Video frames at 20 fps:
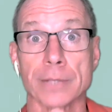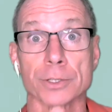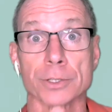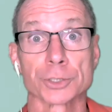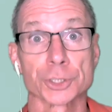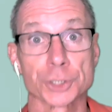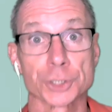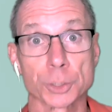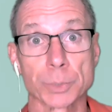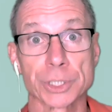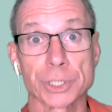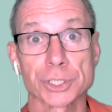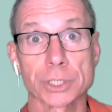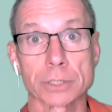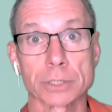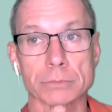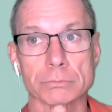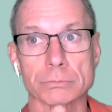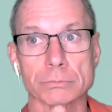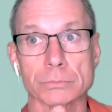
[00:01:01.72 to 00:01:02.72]
and there's a
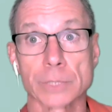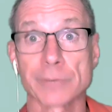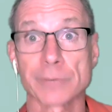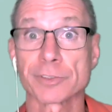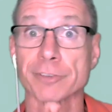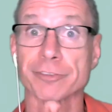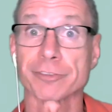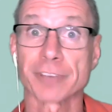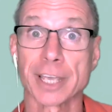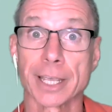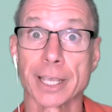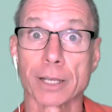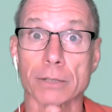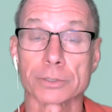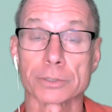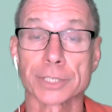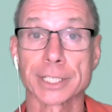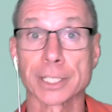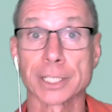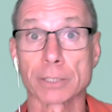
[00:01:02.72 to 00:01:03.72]
tuition. You have to fail
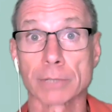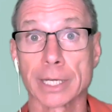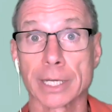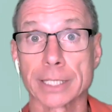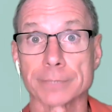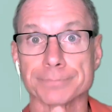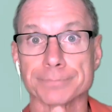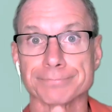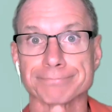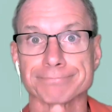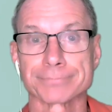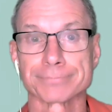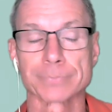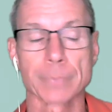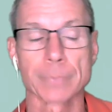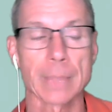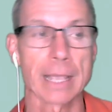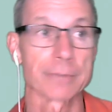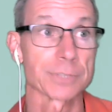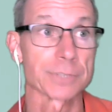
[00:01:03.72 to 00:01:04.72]
to get it right.
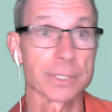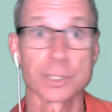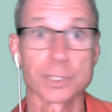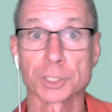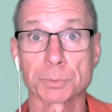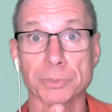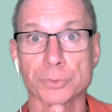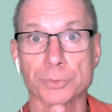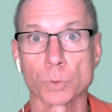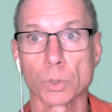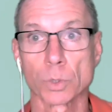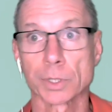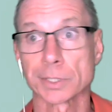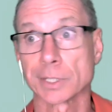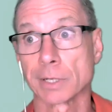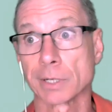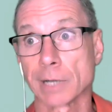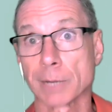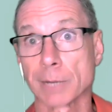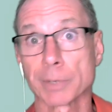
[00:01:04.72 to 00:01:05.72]
I've said this before.
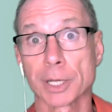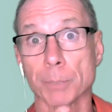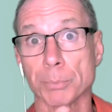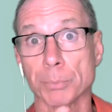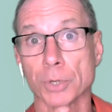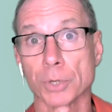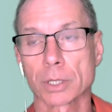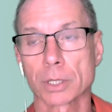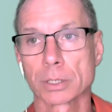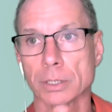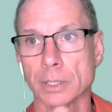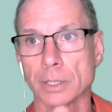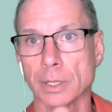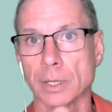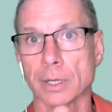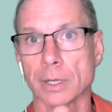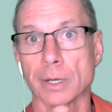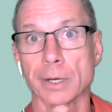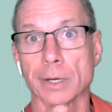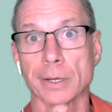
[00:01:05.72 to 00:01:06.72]
You know, I read a book
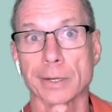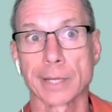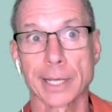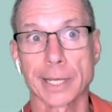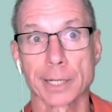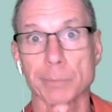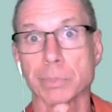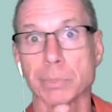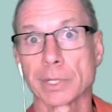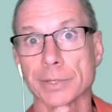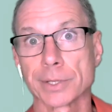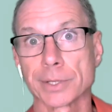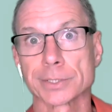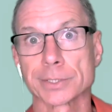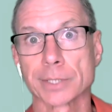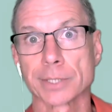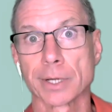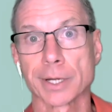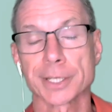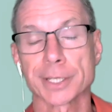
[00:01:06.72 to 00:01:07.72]
on how to play the
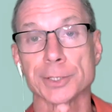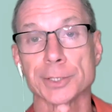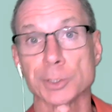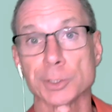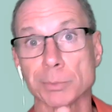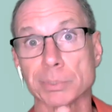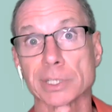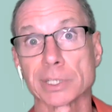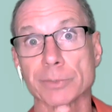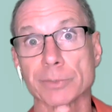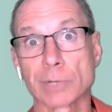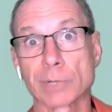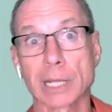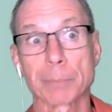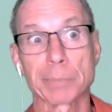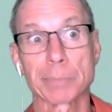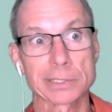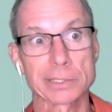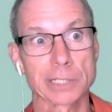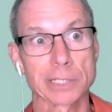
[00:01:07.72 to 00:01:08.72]
guitar. Can you believe when I
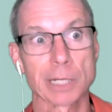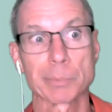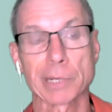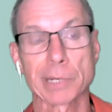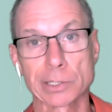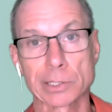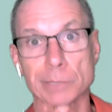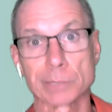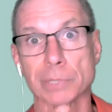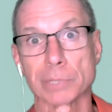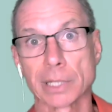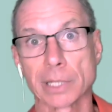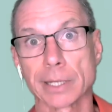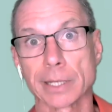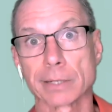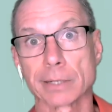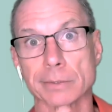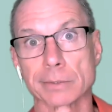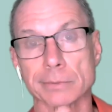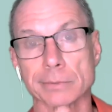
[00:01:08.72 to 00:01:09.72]
picked it up, I couldn't play
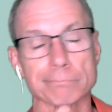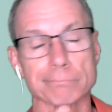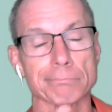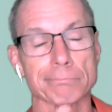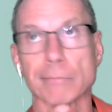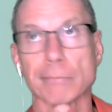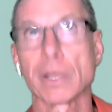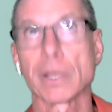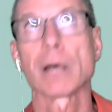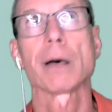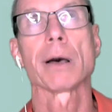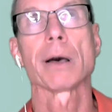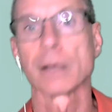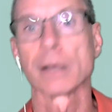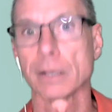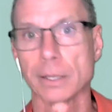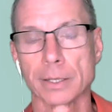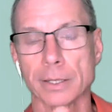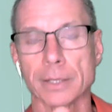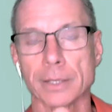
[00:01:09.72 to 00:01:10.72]
it? Oh,